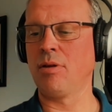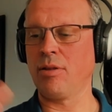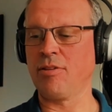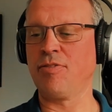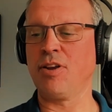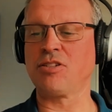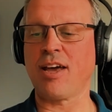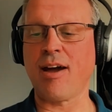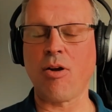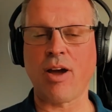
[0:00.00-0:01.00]
to finish
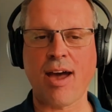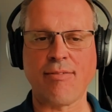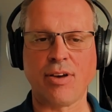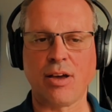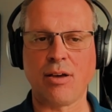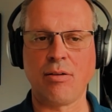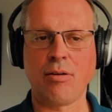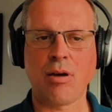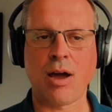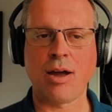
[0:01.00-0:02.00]
that out, I have
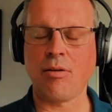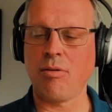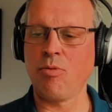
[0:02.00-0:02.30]
I